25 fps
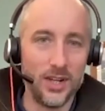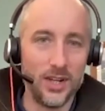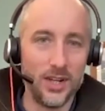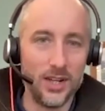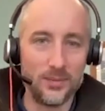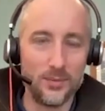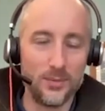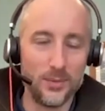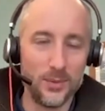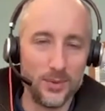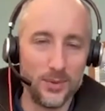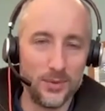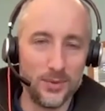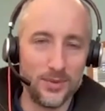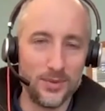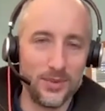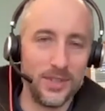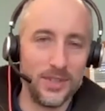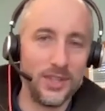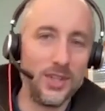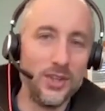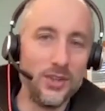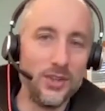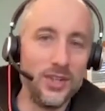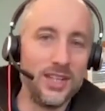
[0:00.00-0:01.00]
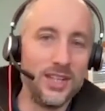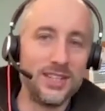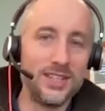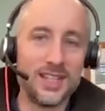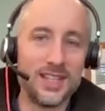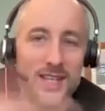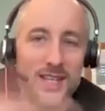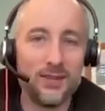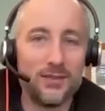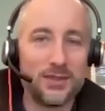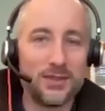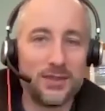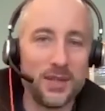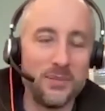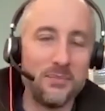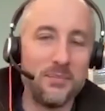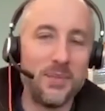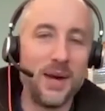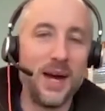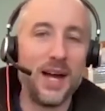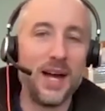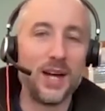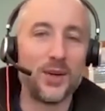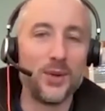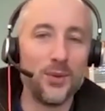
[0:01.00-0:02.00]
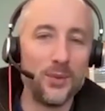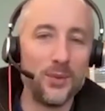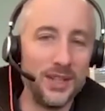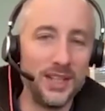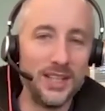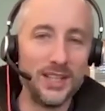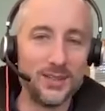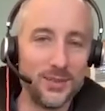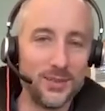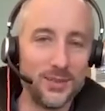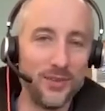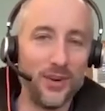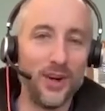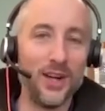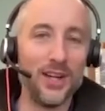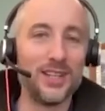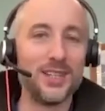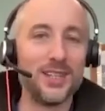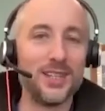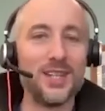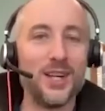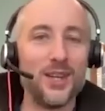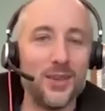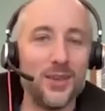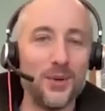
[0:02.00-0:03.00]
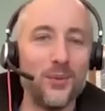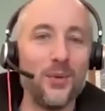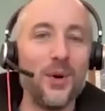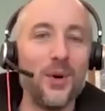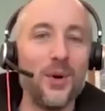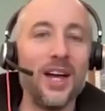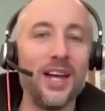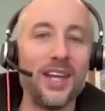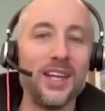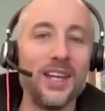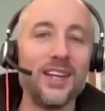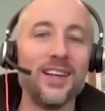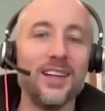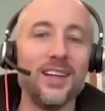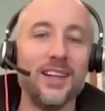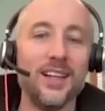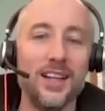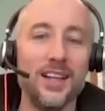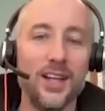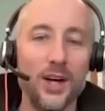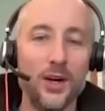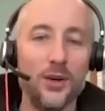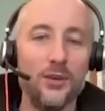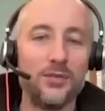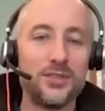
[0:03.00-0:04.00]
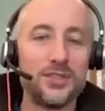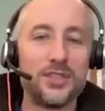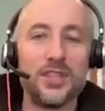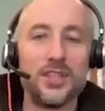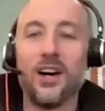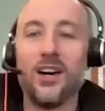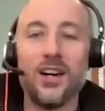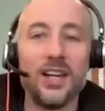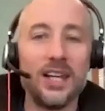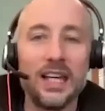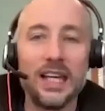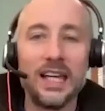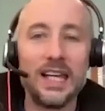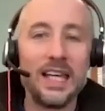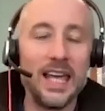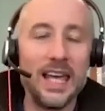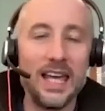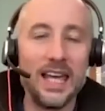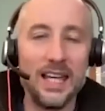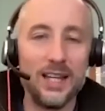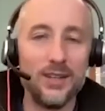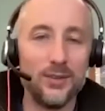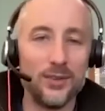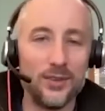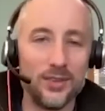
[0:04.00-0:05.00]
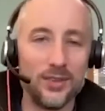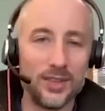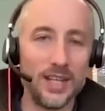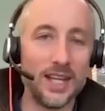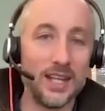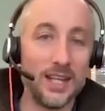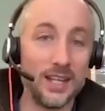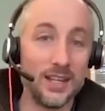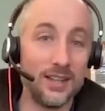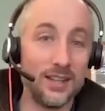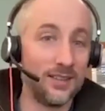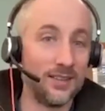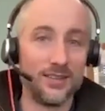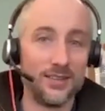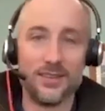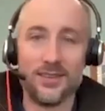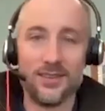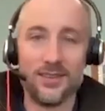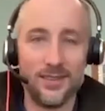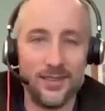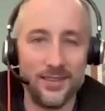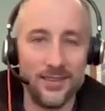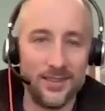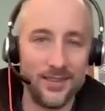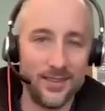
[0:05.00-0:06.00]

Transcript: Right. Well, you need to give some back, or we need to find another way of starting again, or getting